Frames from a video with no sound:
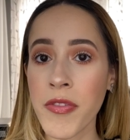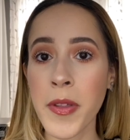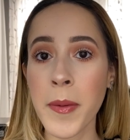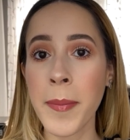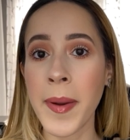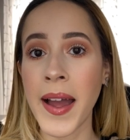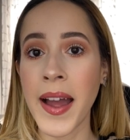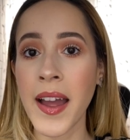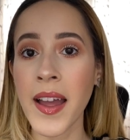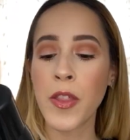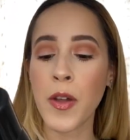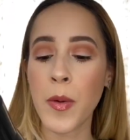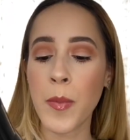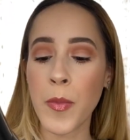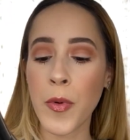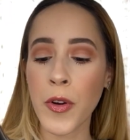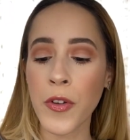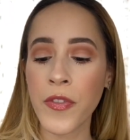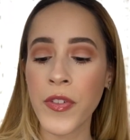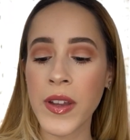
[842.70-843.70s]
the back. The
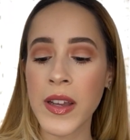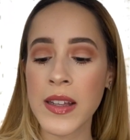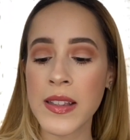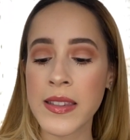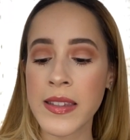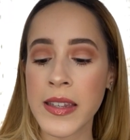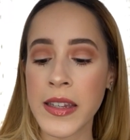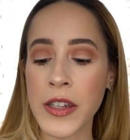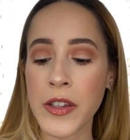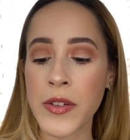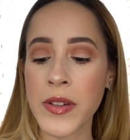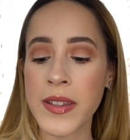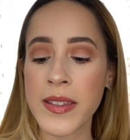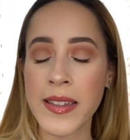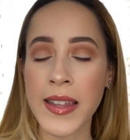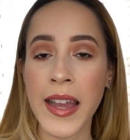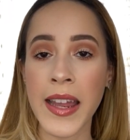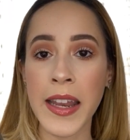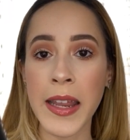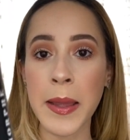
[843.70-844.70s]
Morphe Continuous
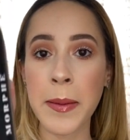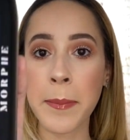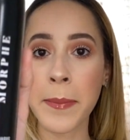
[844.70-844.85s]
Setting